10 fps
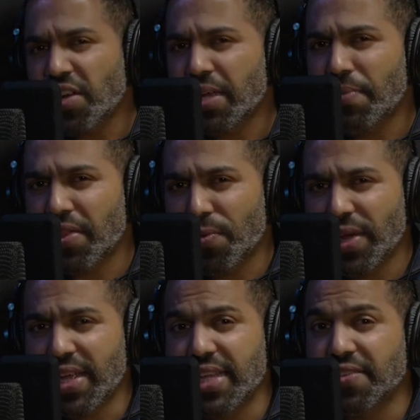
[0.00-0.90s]
Ducking, by the
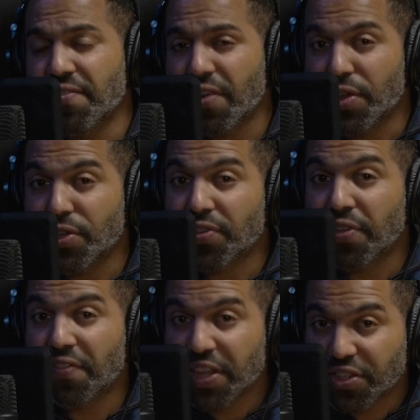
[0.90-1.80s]
way, is a very
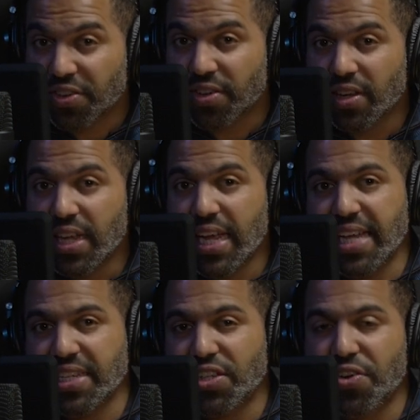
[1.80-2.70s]
useful feature,
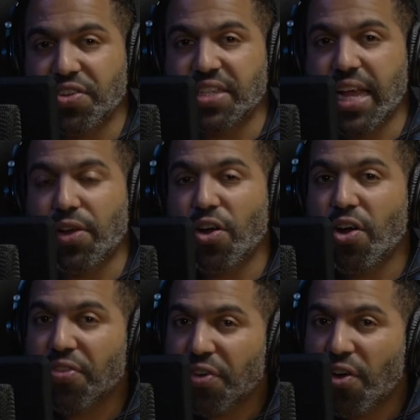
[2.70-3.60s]
as it turns down
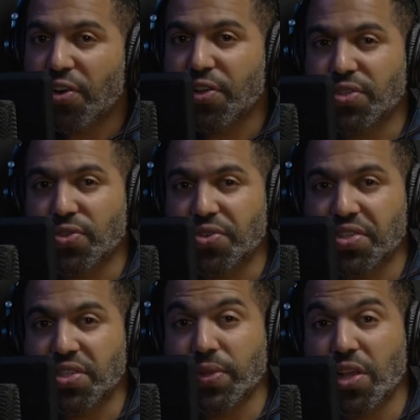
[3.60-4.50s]
other audio
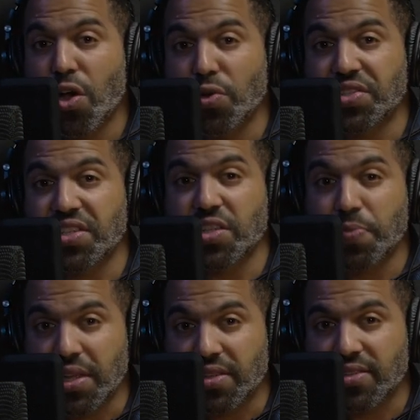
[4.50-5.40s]
sources when the host
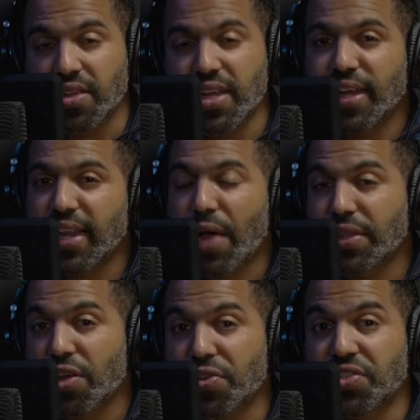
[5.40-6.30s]
speaks,
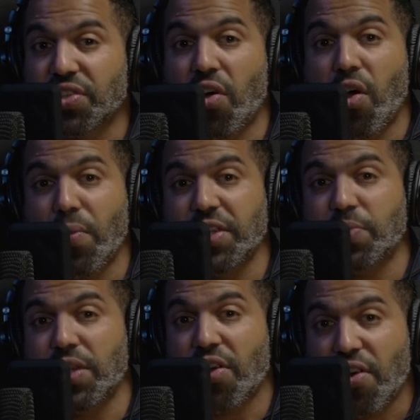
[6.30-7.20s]
allowing the host to always
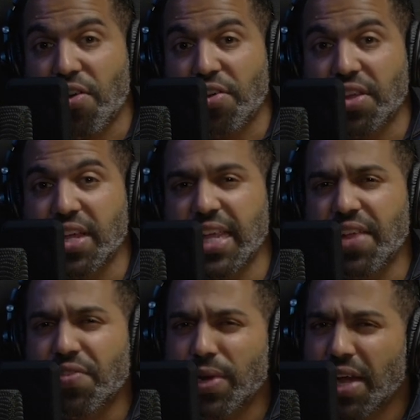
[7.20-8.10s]
be heard
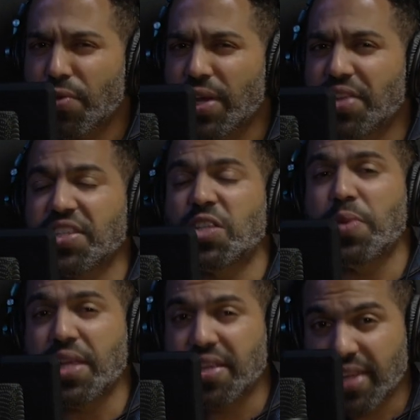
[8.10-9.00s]
even when everyone else is
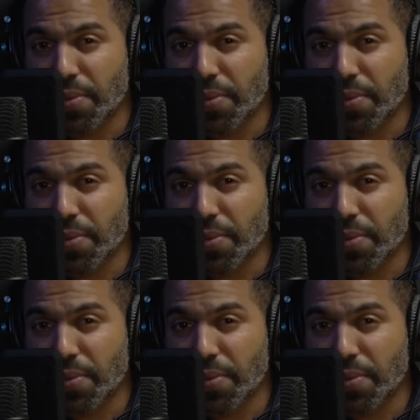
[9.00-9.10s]
speaking